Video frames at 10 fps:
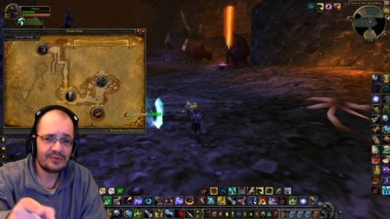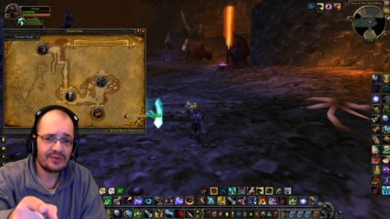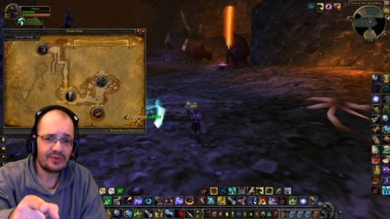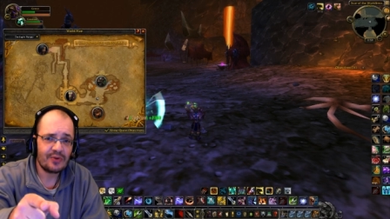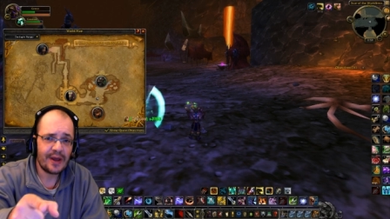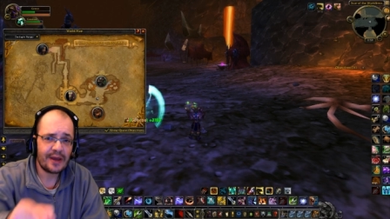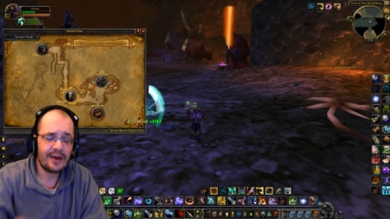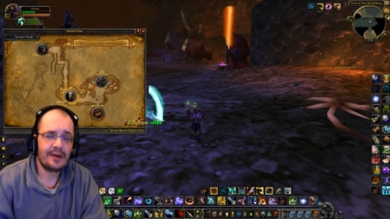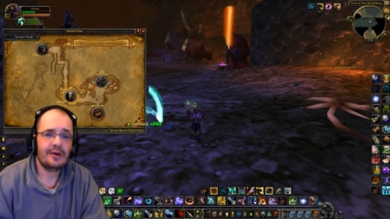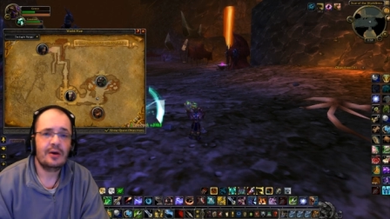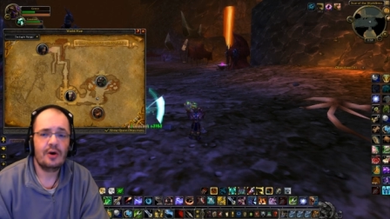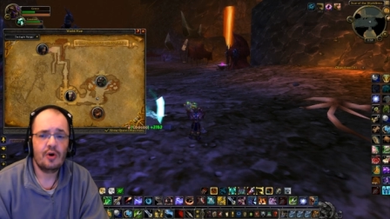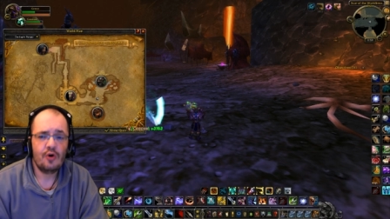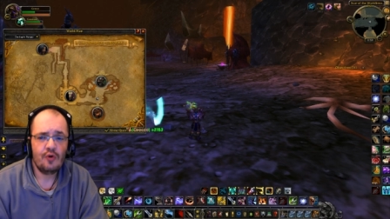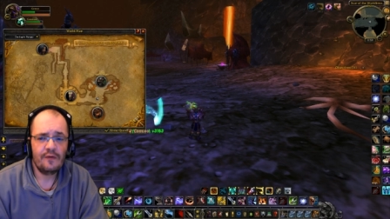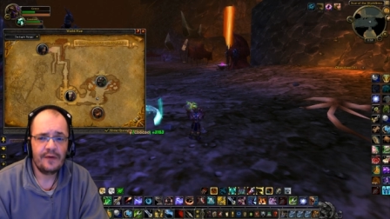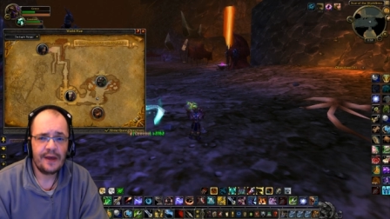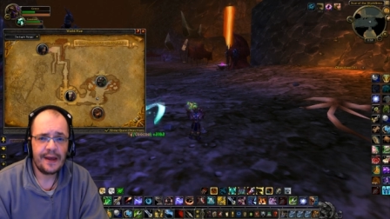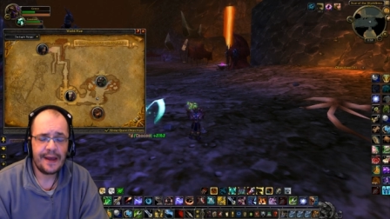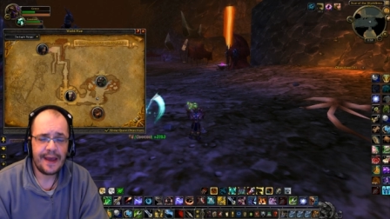This was Drac,
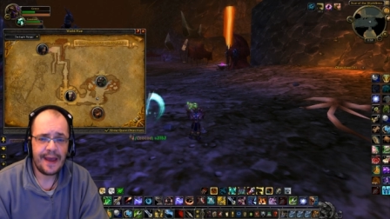over